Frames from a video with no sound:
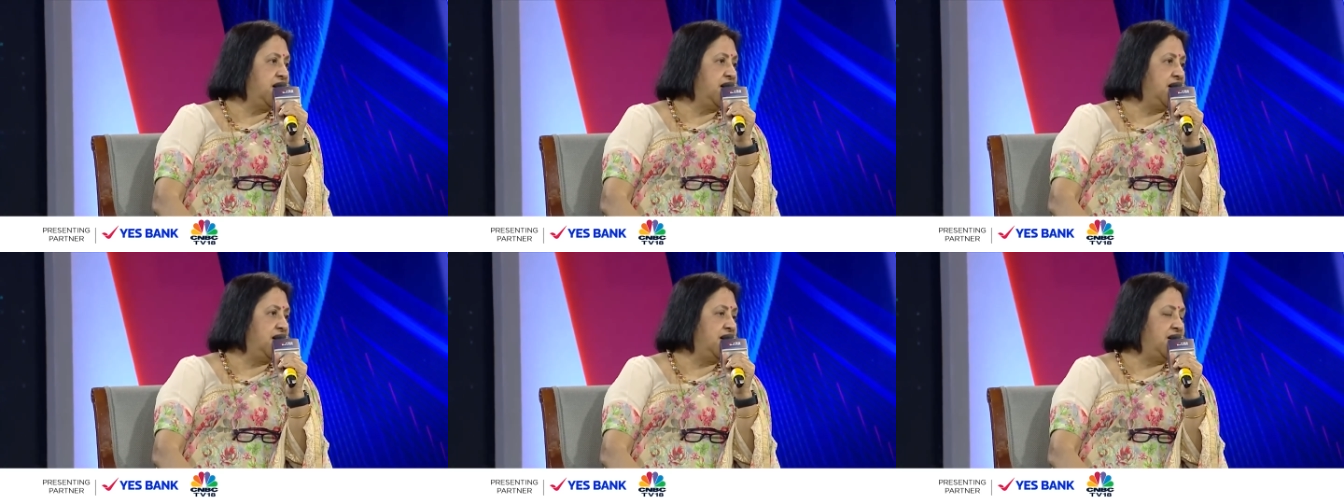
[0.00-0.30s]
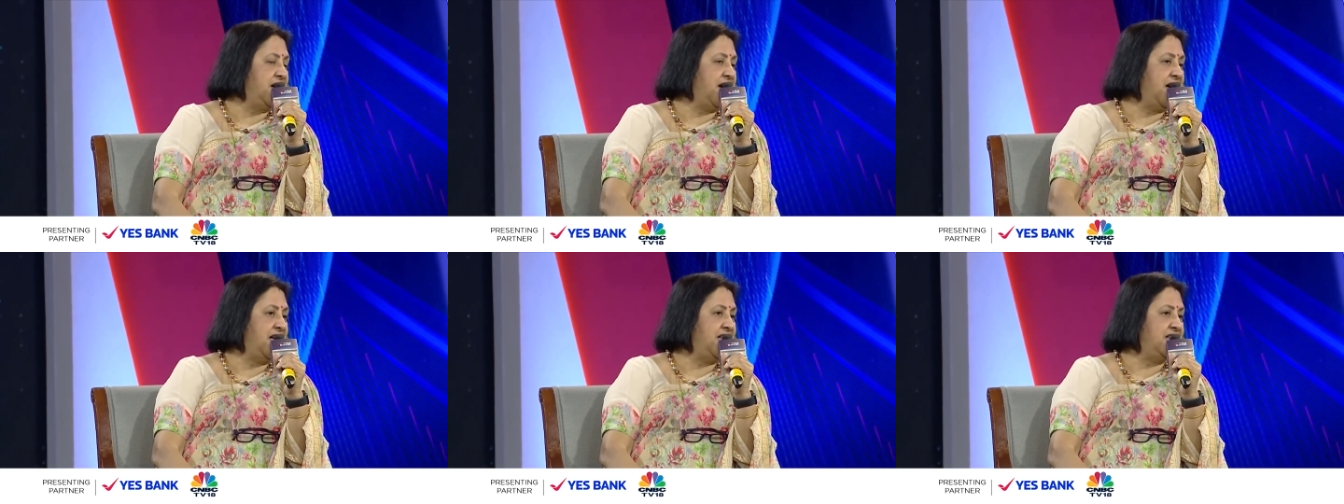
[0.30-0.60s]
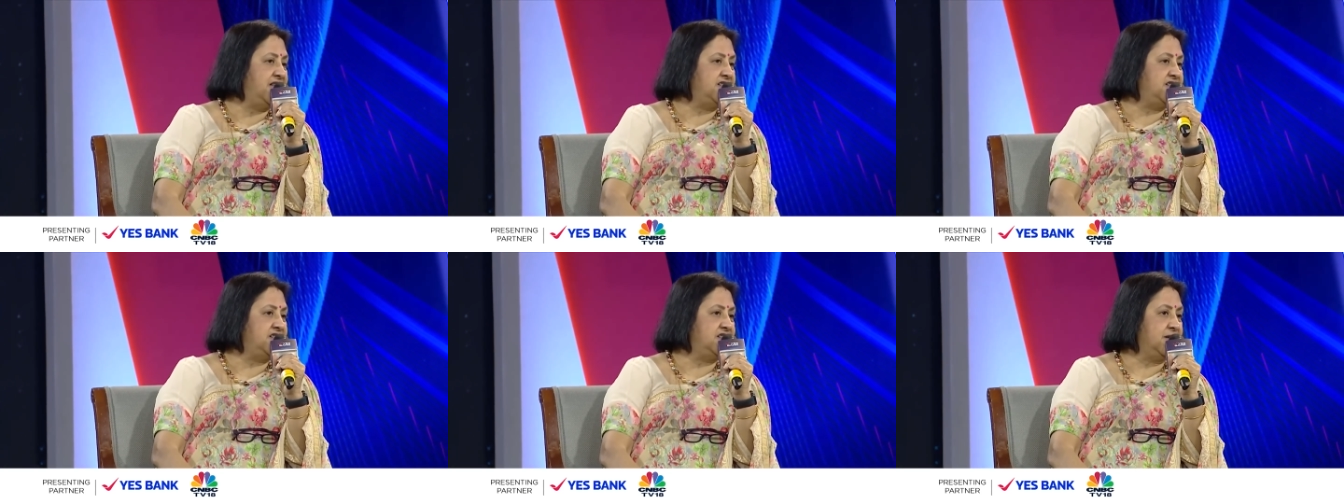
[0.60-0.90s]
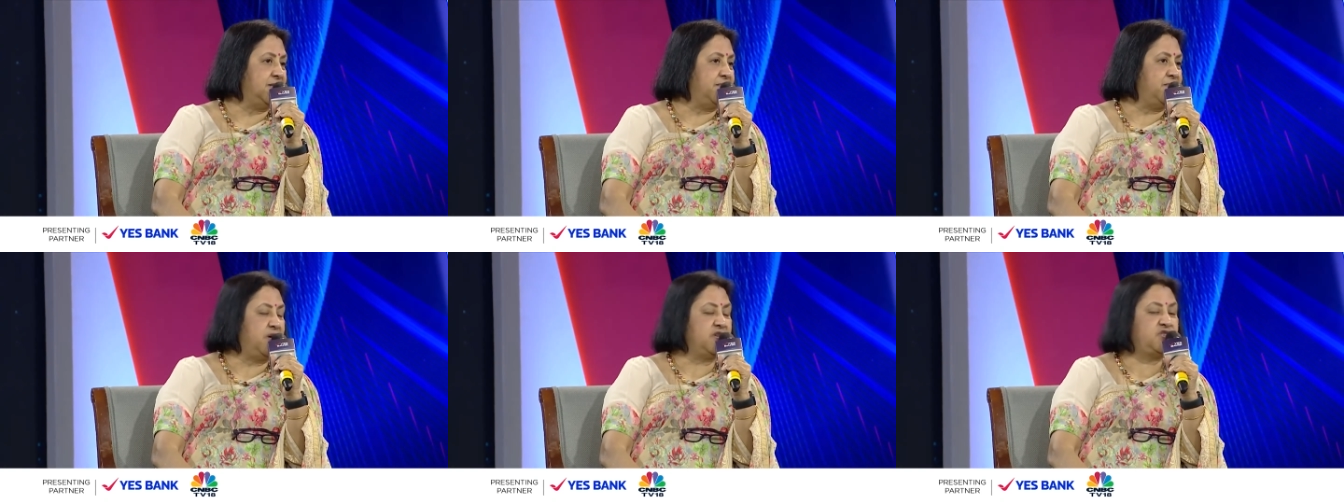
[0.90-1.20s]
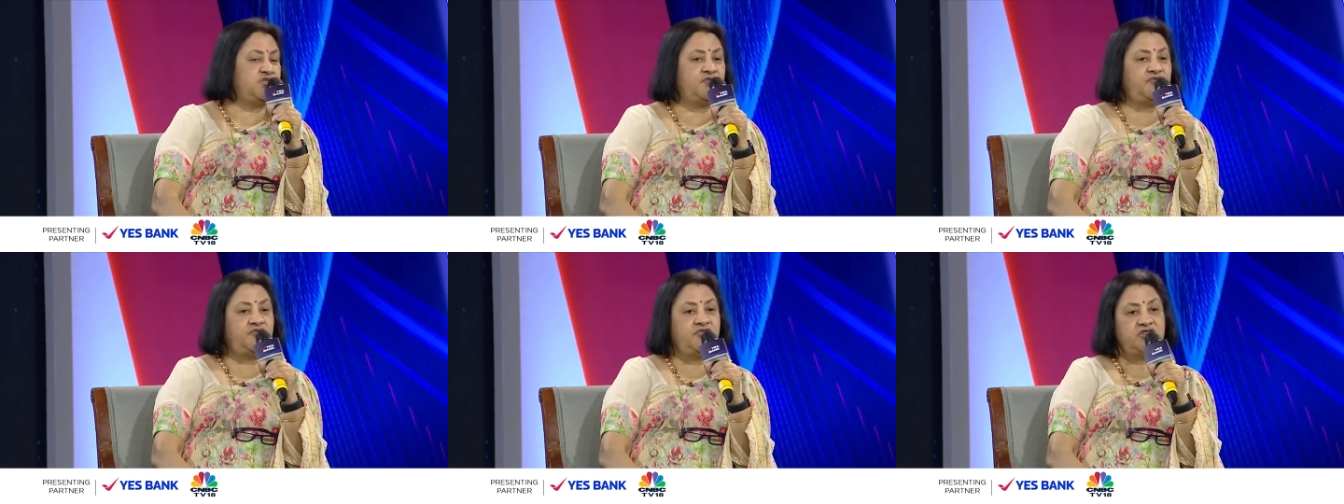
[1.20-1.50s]
And
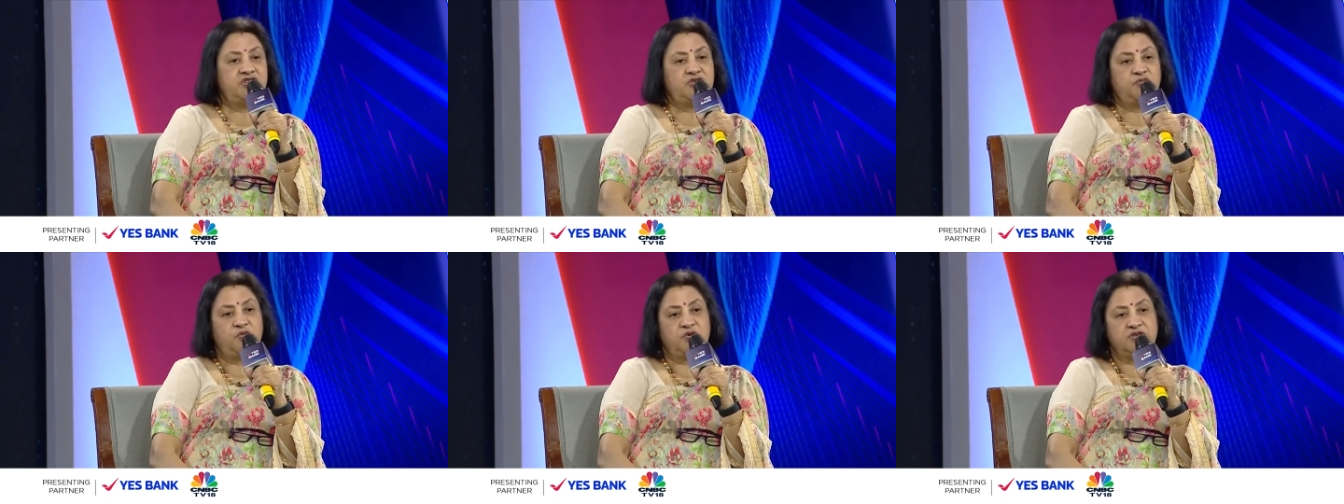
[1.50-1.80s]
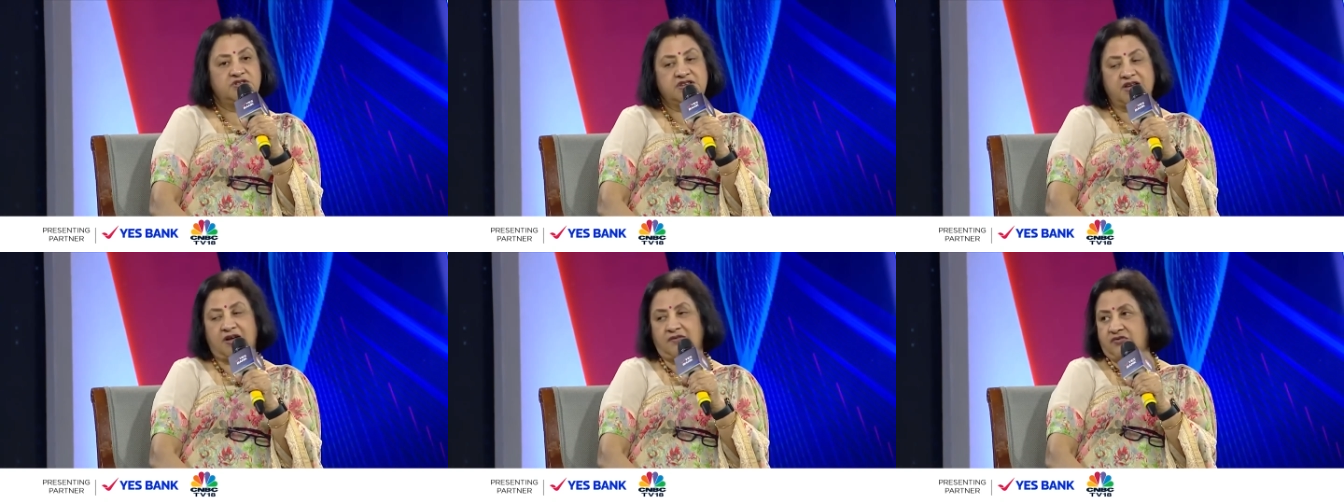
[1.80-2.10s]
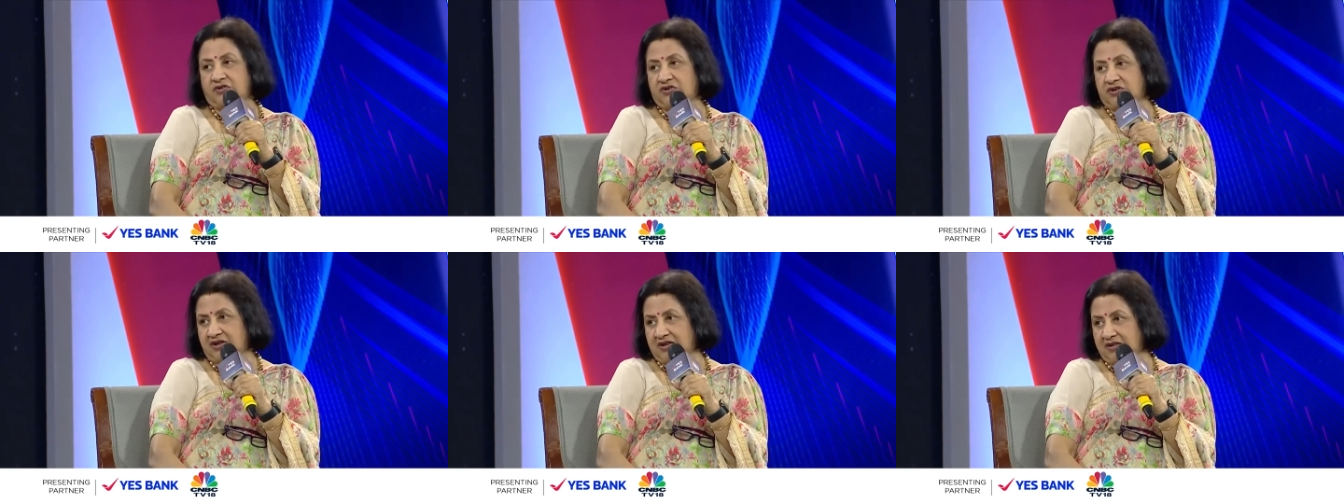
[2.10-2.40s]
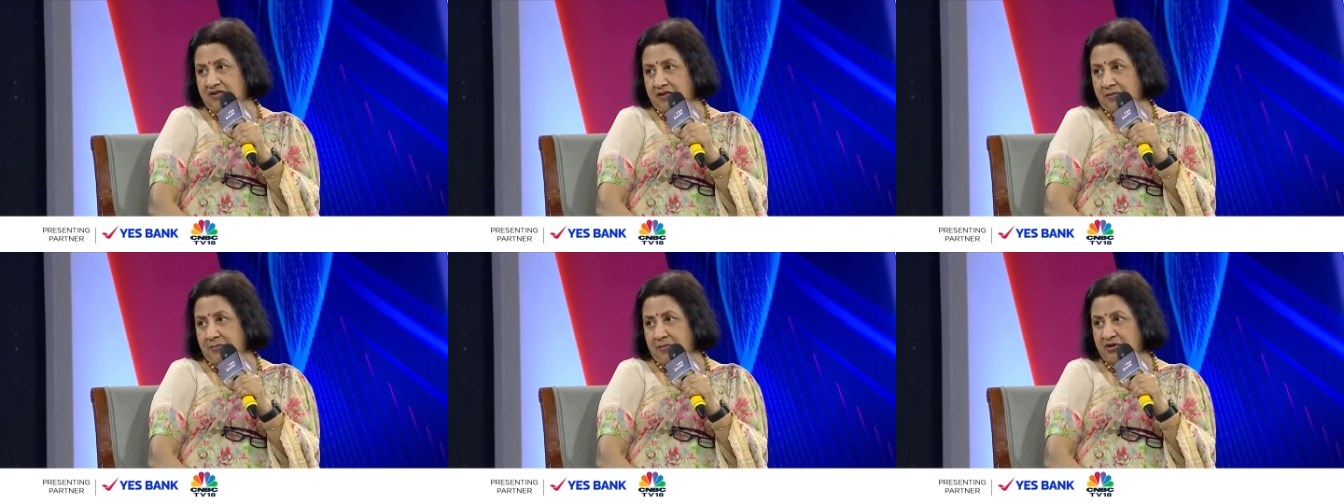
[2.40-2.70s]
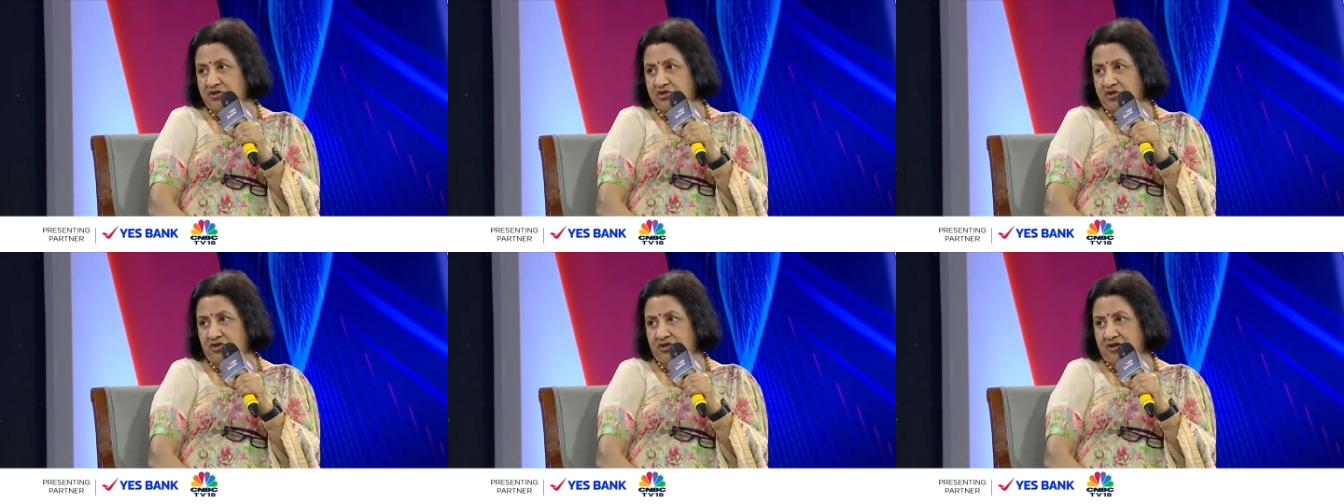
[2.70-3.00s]
much of it was covered in the
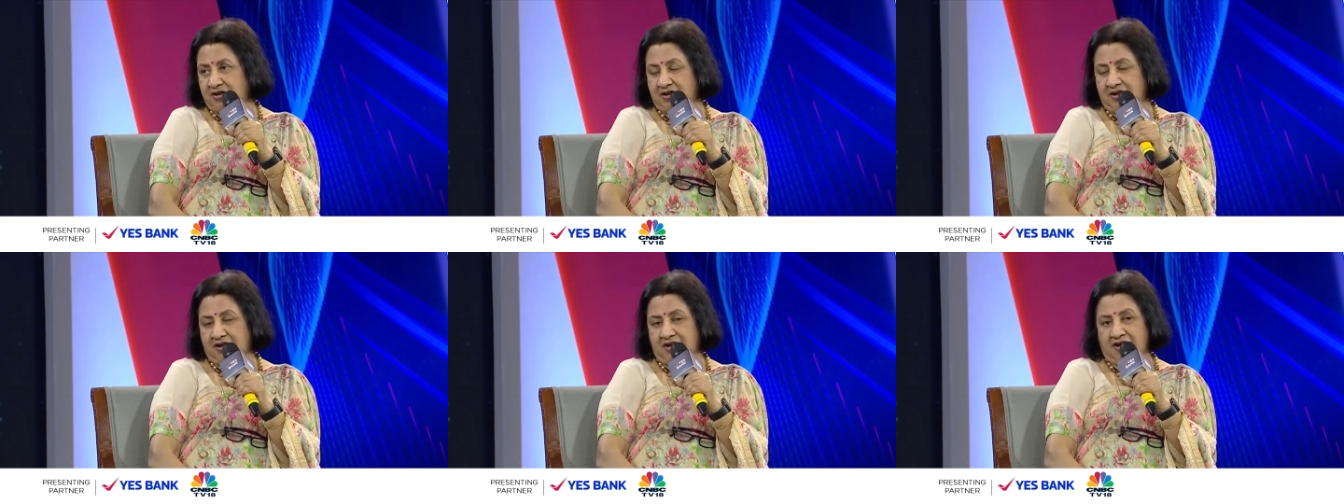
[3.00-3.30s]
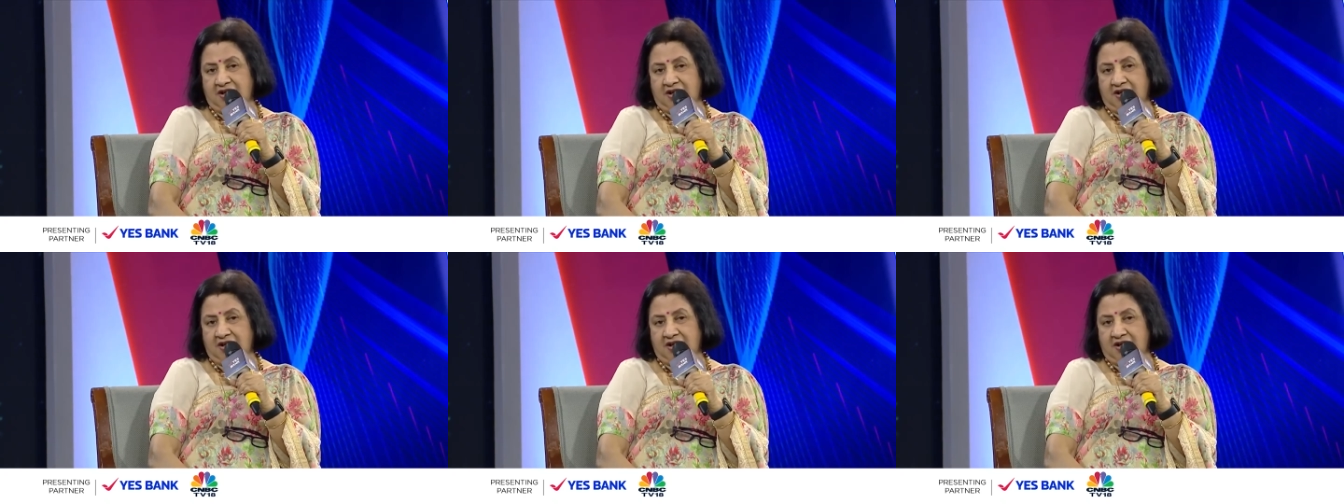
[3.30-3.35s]
budget.